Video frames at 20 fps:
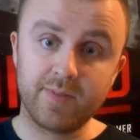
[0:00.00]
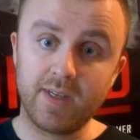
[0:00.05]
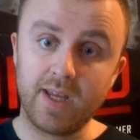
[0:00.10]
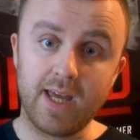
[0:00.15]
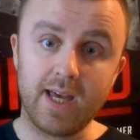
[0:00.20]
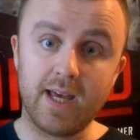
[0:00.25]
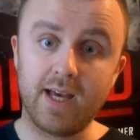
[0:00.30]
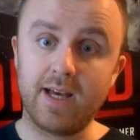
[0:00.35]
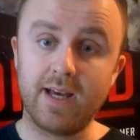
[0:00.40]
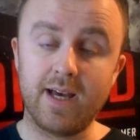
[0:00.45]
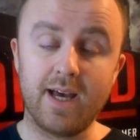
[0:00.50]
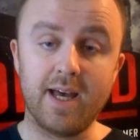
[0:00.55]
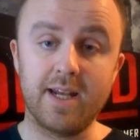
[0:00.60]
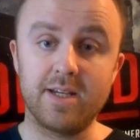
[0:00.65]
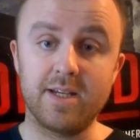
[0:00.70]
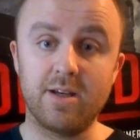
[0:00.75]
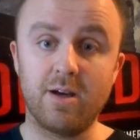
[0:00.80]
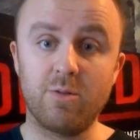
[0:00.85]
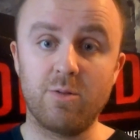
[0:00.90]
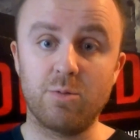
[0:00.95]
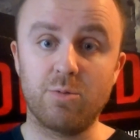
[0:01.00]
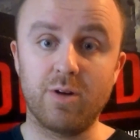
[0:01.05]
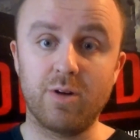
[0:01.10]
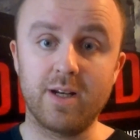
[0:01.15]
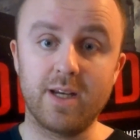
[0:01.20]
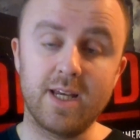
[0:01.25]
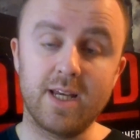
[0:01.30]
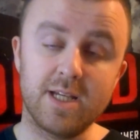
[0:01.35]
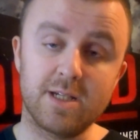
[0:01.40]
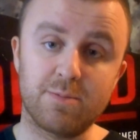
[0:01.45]
yeah, and the other one,
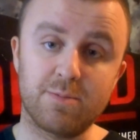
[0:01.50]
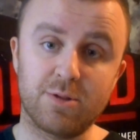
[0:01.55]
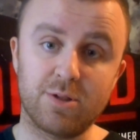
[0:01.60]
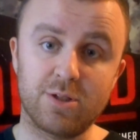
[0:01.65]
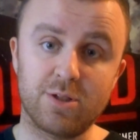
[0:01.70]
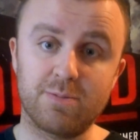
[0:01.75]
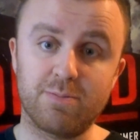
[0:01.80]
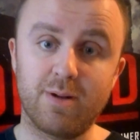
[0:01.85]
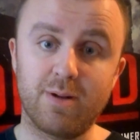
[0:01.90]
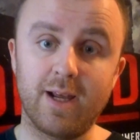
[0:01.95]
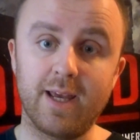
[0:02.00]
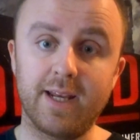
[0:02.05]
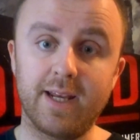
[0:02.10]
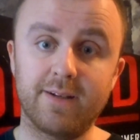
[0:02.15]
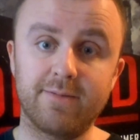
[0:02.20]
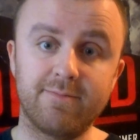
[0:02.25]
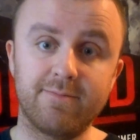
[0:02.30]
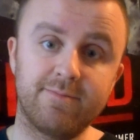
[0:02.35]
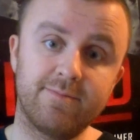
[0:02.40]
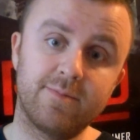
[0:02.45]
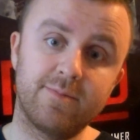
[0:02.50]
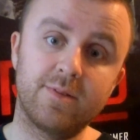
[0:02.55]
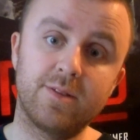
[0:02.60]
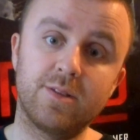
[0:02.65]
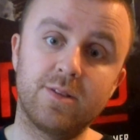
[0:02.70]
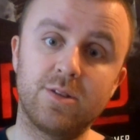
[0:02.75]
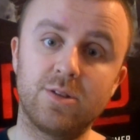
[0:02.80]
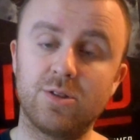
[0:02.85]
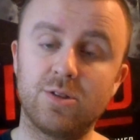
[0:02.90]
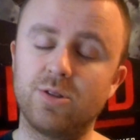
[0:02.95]
he's just plain
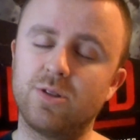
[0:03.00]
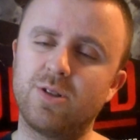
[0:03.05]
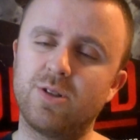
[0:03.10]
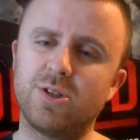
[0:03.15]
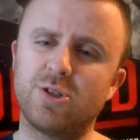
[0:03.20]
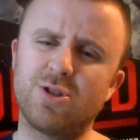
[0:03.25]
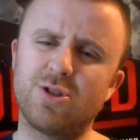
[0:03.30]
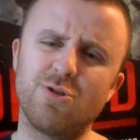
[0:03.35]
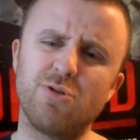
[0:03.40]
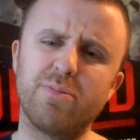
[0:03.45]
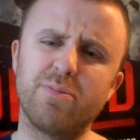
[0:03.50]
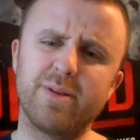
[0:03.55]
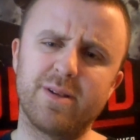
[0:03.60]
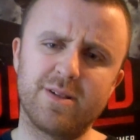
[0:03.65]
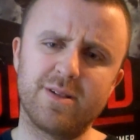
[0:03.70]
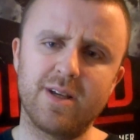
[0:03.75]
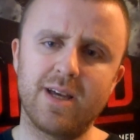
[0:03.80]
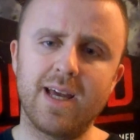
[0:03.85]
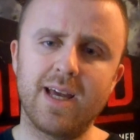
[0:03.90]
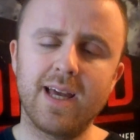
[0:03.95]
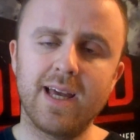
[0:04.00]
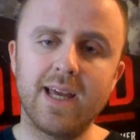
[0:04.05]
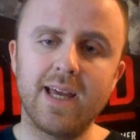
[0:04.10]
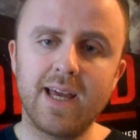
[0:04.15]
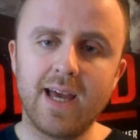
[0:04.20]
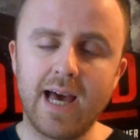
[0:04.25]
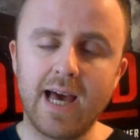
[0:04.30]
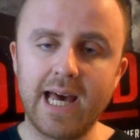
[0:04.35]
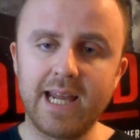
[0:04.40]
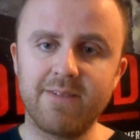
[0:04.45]
stupid.
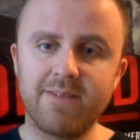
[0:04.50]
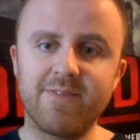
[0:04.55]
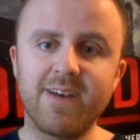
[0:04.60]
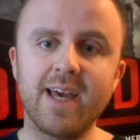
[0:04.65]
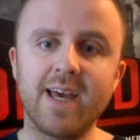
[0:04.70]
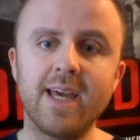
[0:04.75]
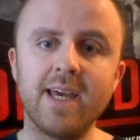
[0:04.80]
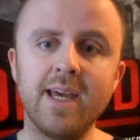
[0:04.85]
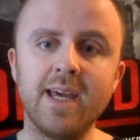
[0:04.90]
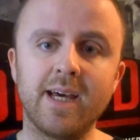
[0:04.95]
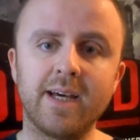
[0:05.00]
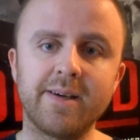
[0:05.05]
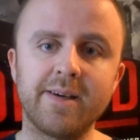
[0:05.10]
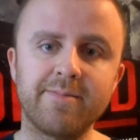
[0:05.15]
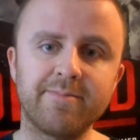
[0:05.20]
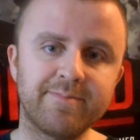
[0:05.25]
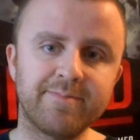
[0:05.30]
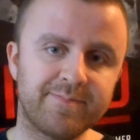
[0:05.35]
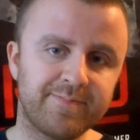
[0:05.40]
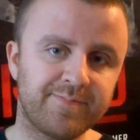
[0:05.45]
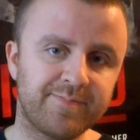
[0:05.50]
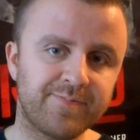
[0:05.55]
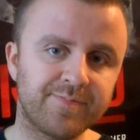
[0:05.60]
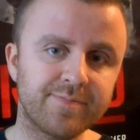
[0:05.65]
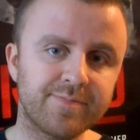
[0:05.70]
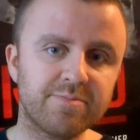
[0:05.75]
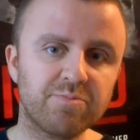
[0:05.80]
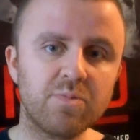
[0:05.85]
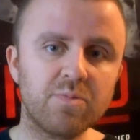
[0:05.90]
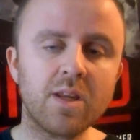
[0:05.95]
And they are
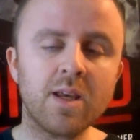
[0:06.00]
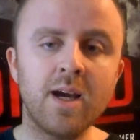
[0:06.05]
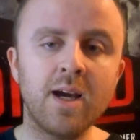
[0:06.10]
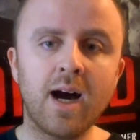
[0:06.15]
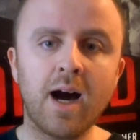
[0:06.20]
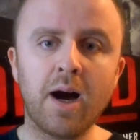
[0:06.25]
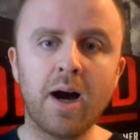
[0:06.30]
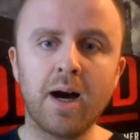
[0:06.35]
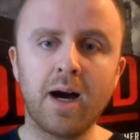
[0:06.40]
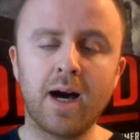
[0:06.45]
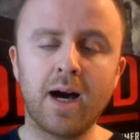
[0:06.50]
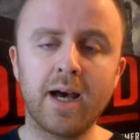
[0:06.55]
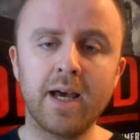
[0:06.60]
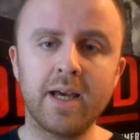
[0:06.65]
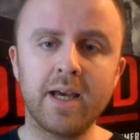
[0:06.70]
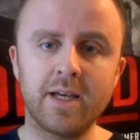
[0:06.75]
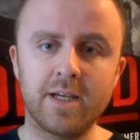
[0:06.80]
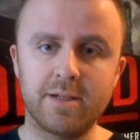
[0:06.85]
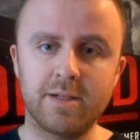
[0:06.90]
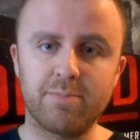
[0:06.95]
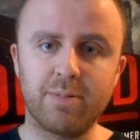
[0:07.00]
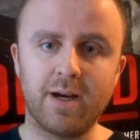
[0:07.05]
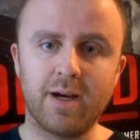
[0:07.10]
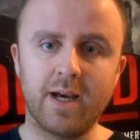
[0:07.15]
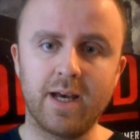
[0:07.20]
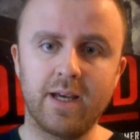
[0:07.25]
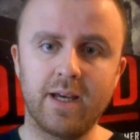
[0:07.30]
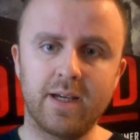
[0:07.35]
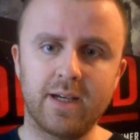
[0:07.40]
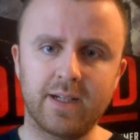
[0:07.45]
hired
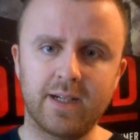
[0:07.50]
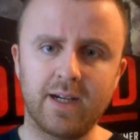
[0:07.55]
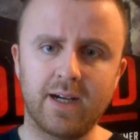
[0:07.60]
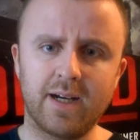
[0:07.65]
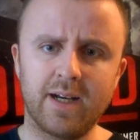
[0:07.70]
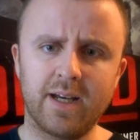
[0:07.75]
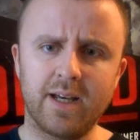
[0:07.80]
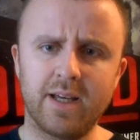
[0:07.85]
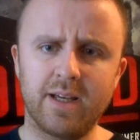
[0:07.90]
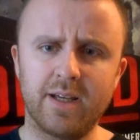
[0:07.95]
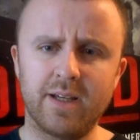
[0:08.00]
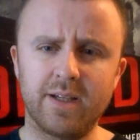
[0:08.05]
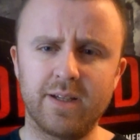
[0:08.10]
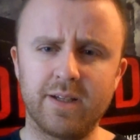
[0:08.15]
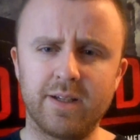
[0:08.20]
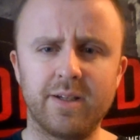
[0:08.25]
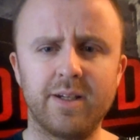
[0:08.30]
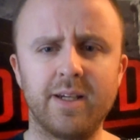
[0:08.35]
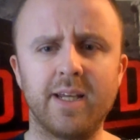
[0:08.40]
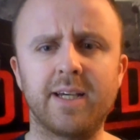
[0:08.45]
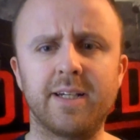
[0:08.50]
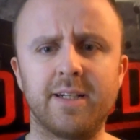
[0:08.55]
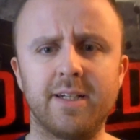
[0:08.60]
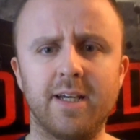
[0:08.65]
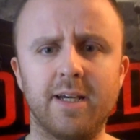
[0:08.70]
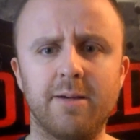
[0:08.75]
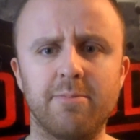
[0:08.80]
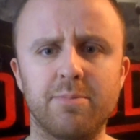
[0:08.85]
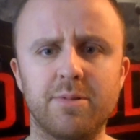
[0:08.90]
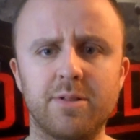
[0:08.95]
by a guy
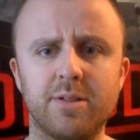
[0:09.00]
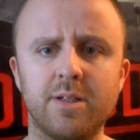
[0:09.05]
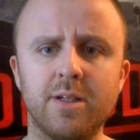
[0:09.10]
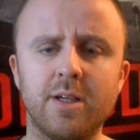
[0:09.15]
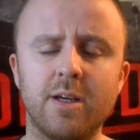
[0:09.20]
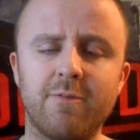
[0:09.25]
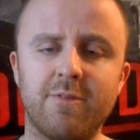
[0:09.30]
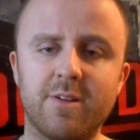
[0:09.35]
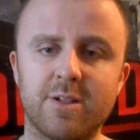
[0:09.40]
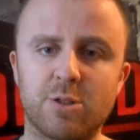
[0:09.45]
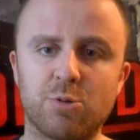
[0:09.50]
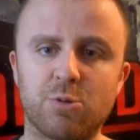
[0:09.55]
nicknamed the